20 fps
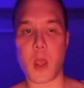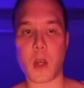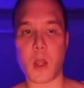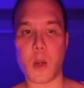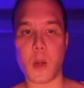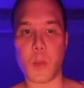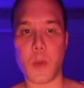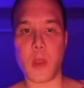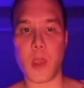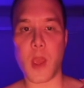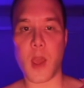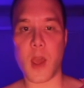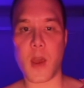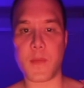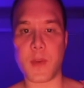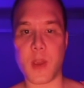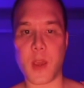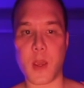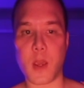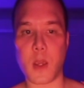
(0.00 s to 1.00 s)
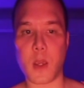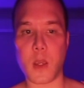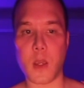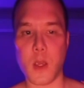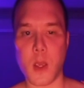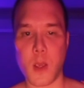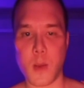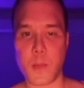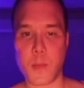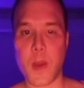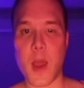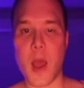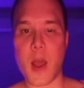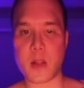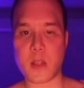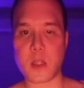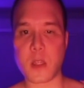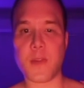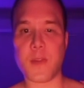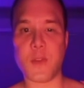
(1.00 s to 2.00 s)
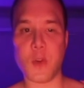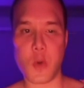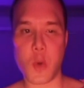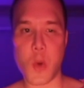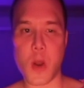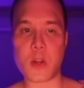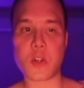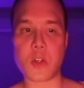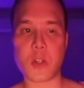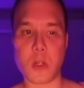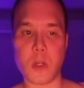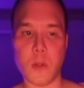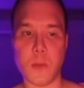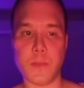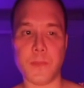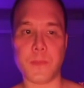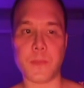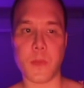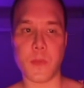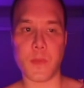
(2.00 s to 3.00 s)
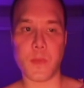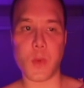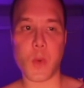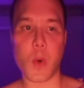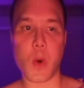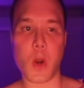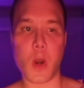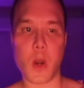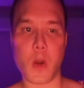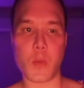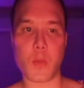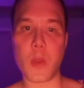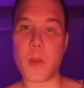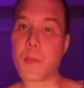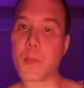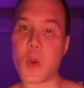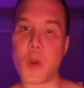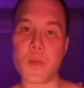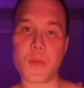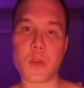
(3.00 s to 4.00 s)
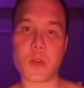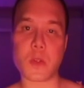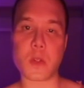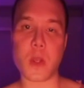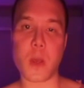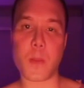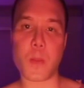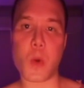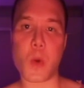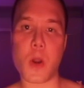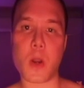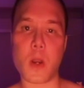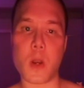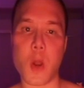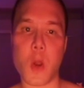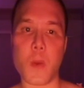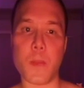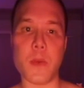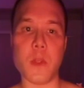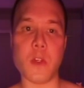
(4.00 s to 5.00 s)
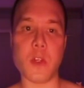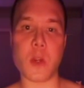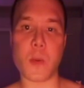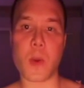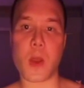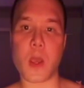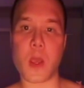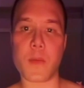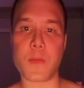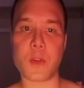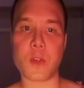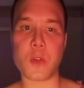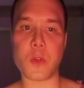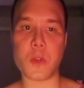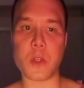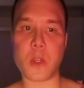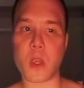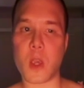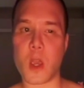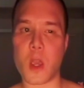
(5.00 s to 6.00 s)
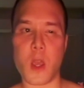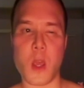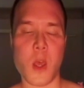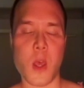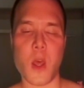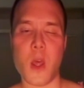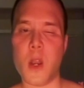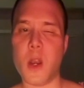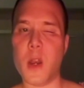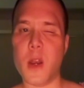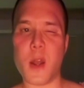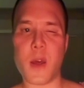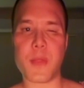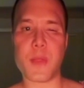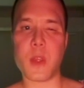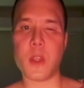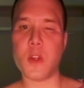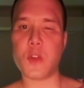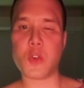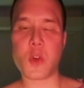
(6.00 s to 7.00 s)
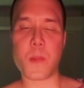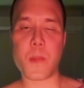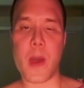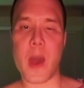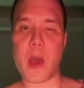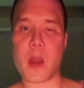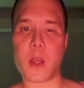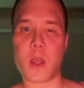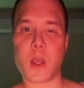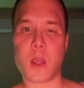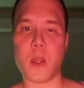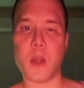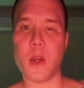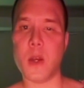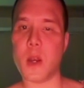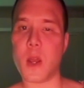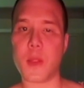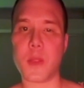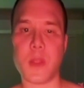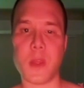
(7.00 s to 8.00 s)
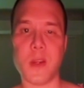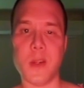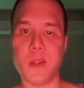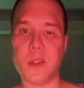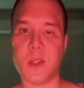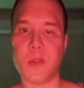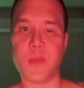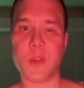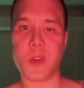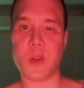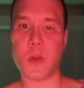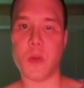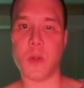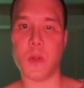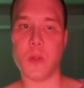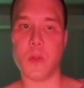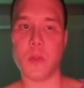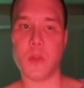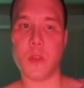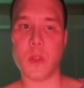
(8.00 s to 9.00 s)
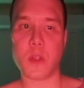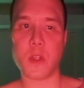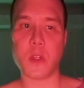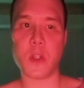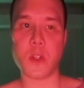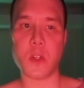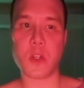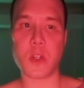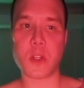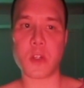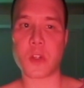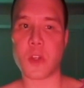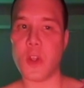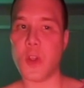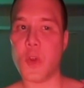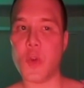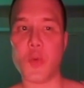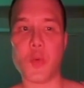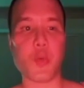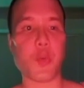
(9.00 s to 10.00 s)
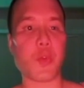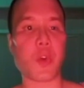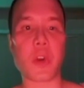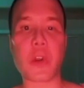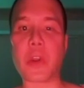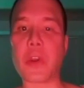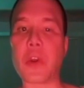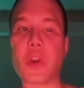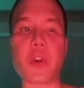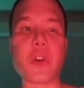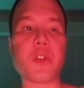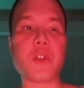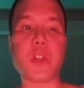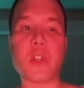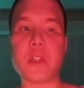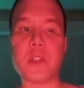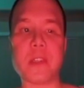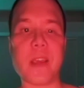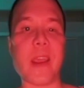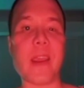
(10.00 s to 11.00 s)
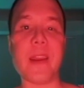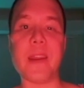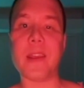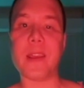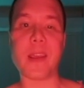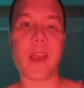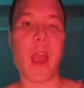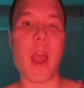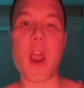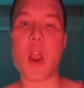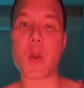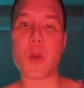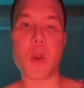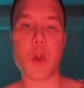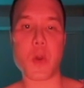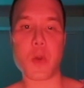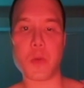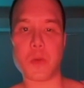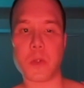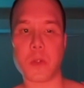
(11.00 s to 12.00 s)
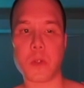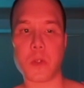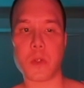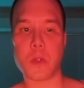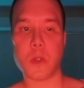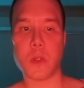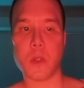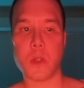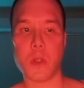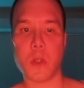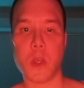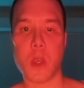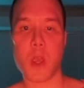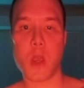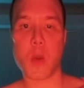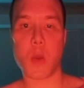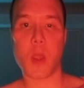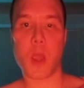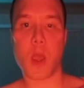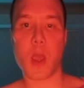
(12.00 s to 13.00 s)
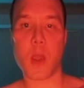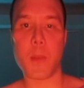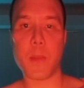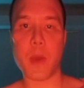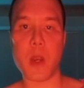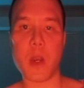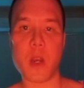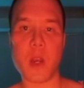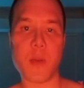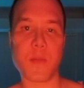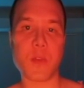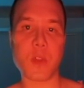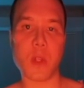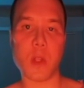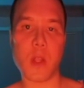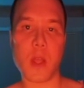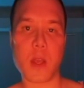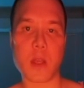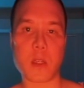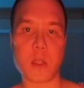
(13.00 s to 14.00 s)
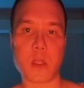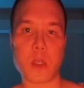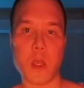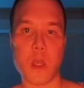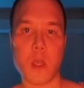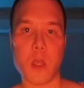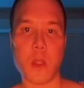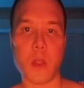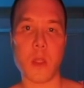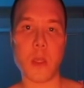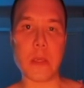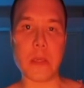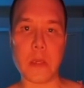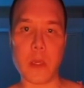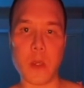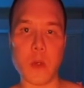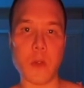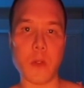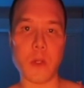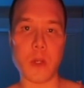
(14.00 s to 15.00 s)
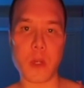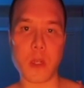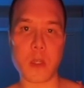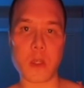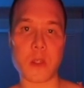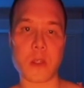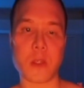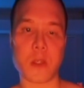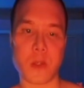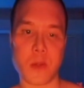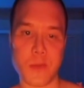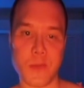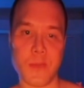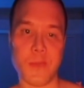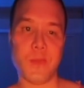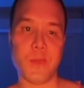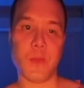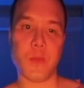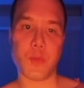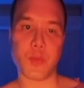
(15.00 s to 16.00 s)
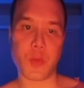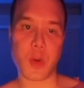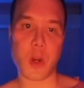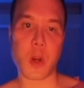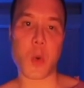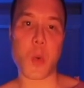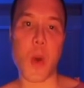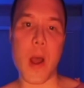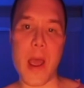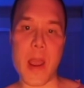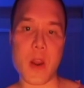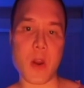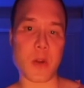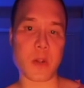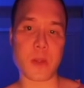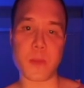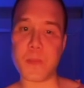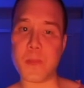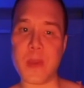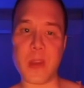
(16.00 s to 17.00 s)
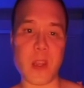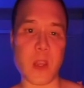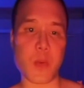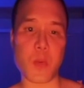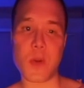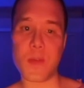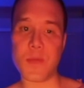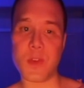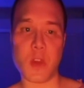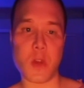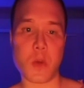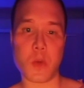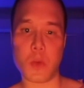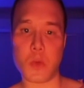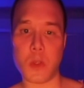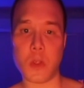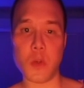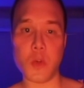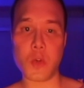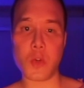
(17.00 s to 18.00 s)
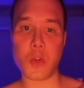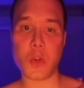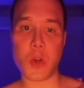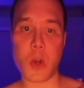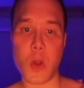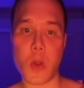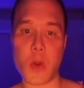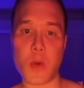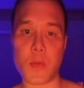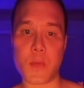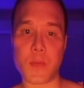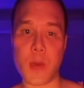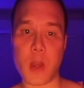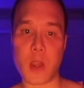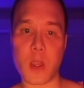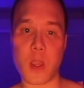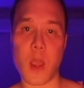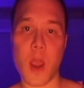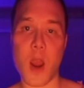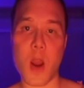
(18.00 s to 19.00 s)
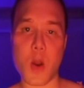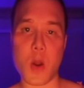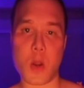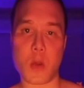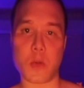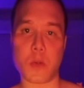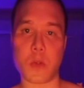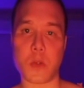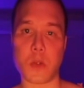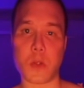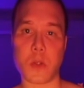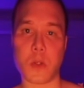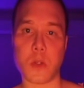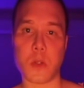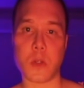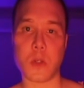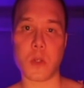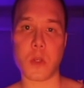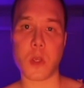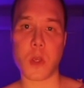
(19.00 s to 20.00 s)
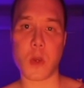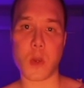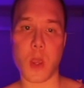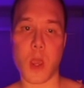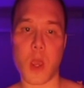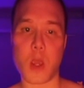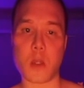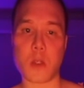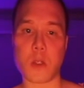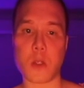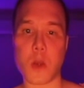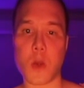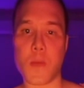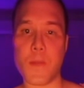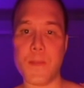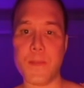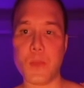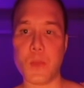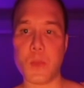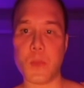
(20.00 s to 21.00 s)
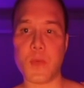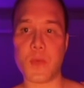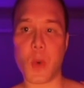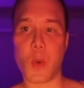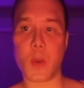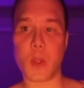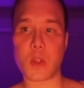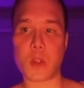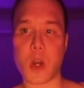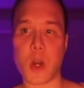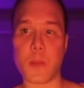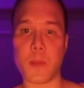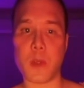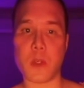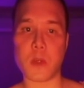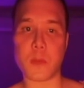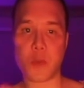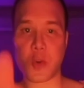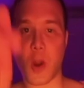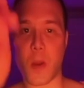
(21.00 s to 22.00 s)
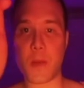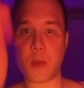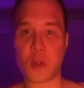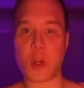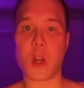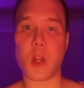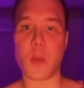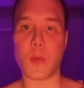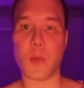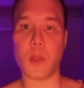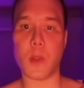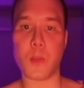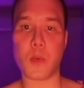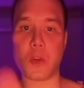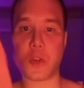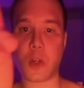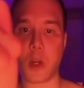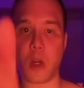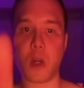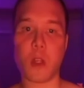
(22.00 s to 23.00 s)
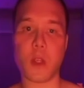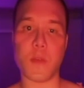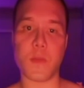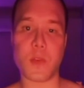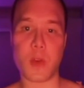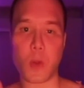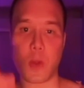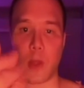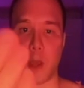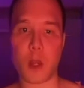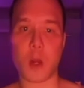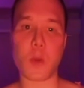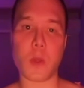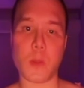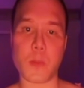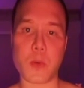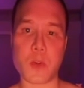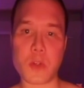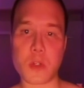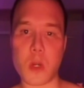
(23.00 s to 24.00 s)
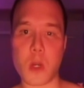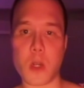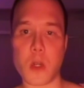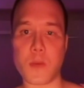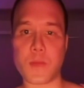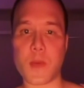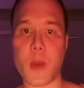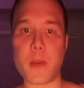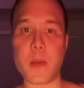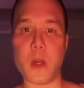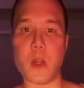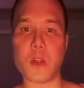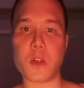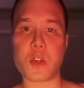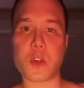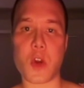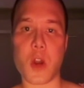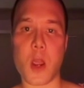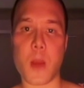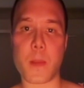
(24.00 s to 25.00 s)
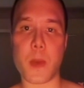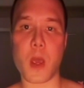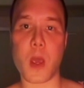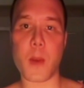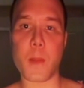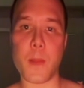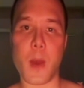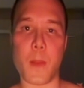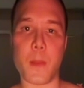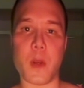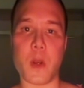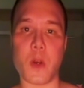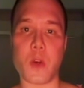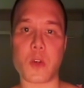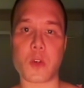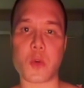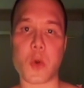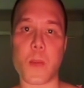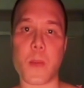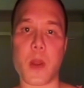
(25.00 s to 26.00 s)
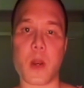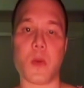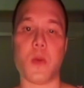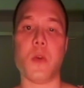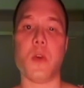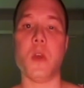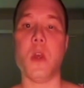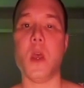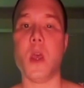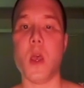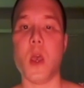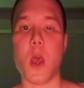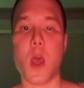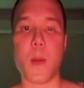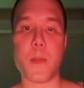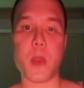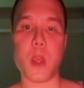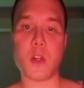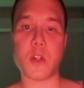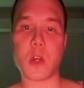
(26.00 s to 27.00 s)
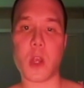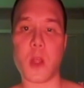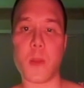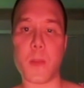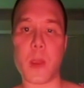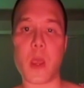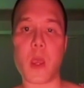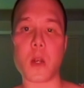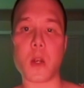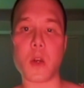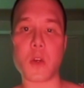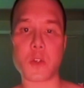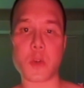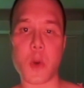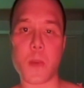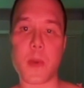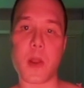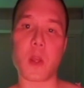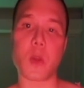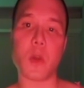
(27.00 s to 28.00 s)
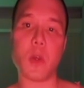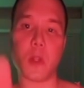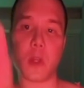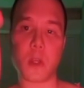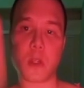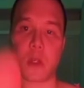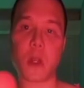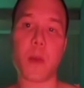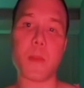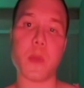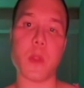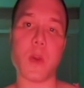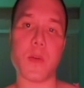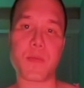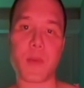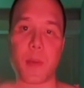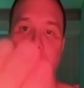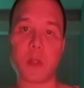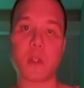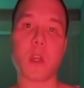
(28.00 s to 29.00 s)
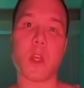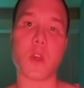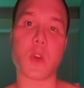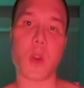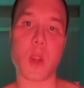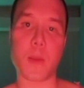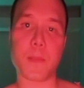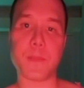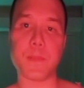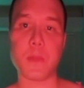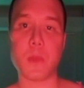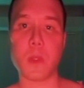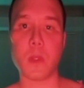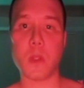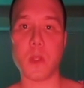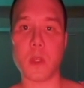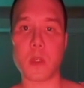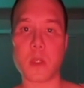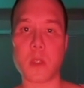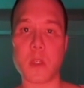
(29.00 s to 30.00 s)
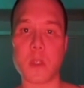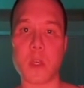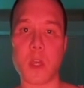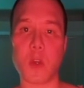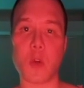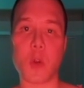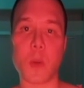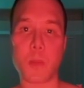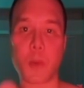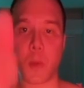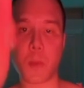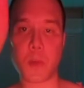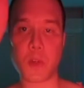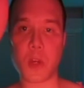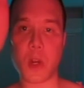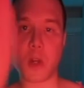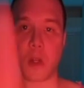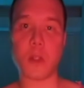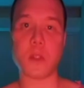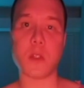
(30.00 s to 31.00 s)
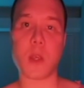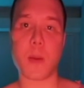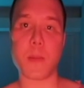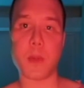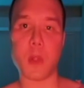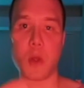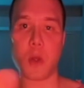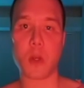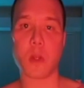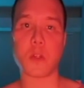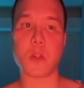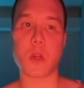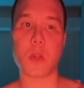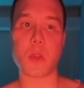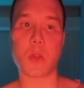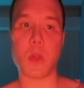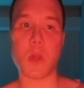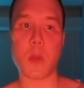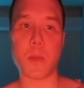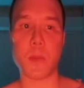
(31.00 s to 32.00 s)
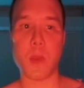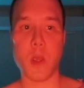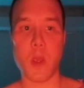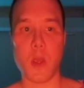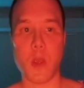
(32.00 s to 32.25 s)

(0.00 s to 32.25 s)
and we have a past level question for Repro for step 1 and OBGYN for 2CK. Nothing dramatic, nothing difficult. This is just regurgitating arrows. Okay, but nevertheless, the yieldness requires mini review. You should know your fucking arrows. Okay, so before we get started, please subscribe to my channel. I really appreciate it. Give the video a like. I really appreciate it. Find me on Instagram at Mehlman underscore medical, M-E-H-L-M-A-N underscore medical. Links down below. Find me on Telegram. Links to the Telegram group and channel down below. Now start the clip.